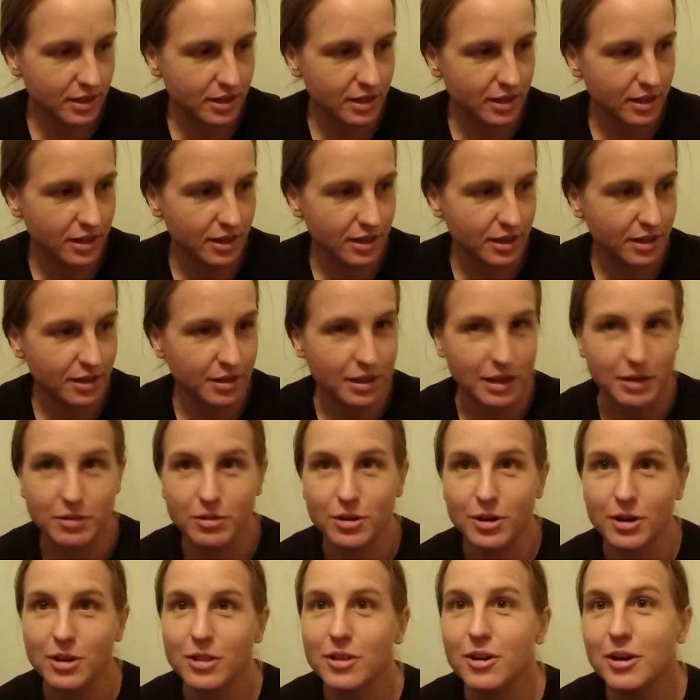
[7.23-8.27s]

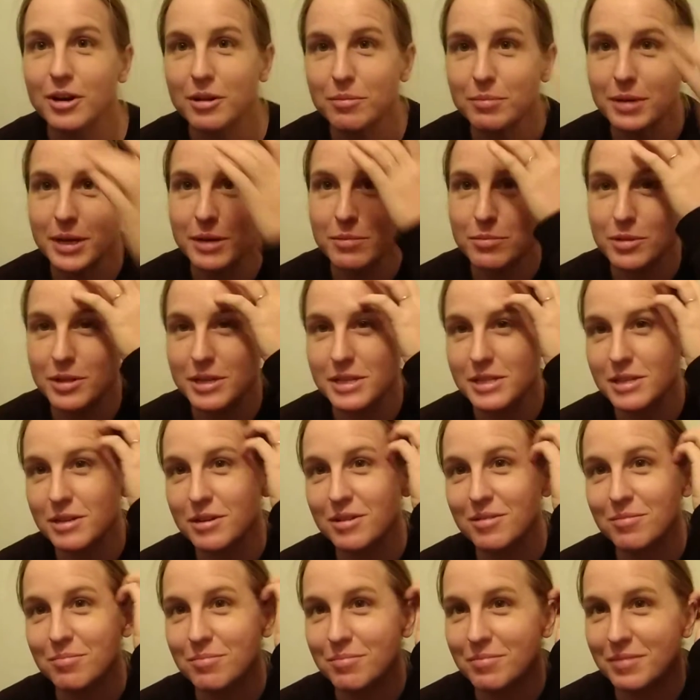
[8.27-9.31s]
learning
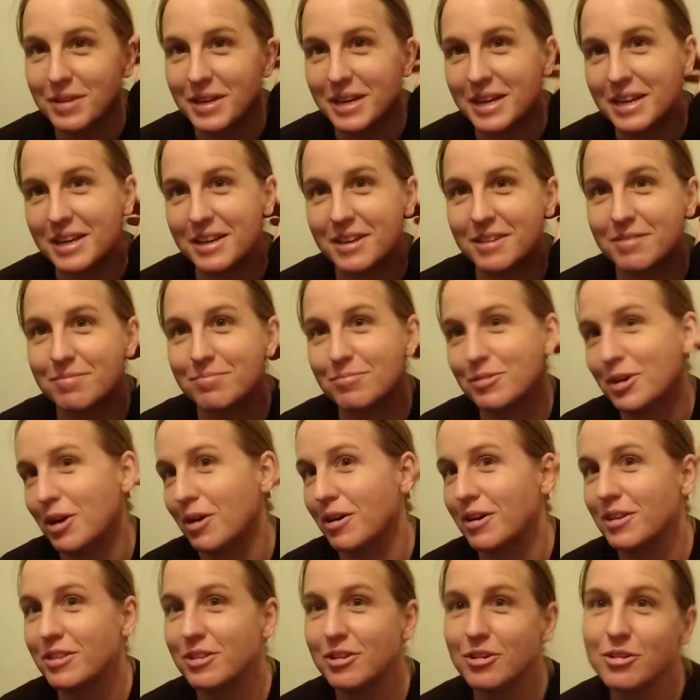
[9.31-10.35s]
minimalism and
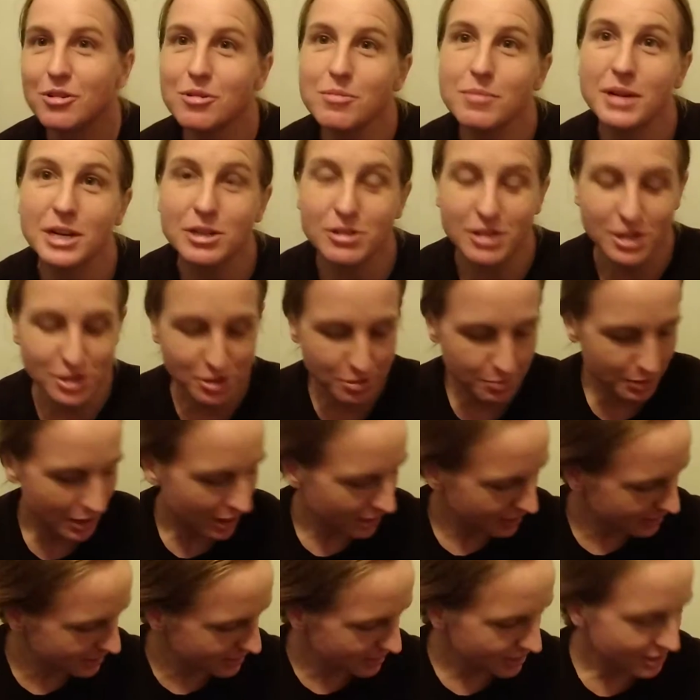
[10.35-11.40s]
going through my treasure
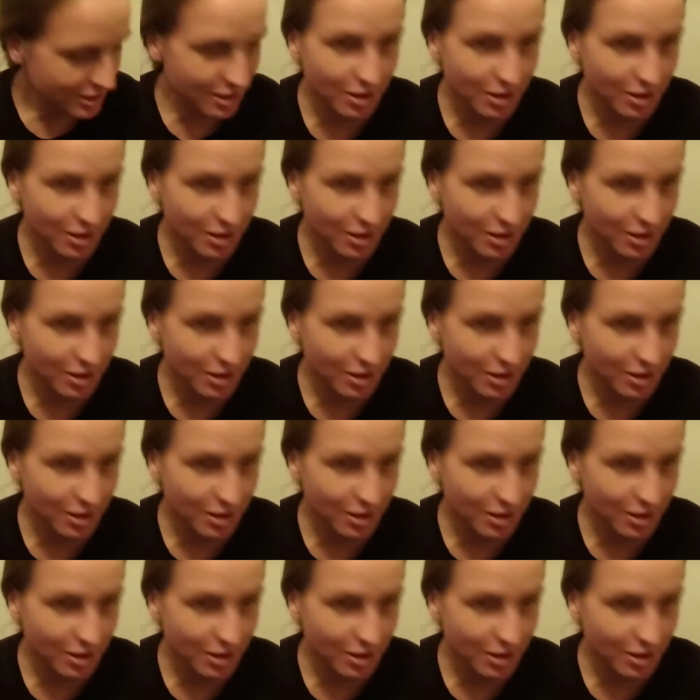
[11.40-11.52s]
box.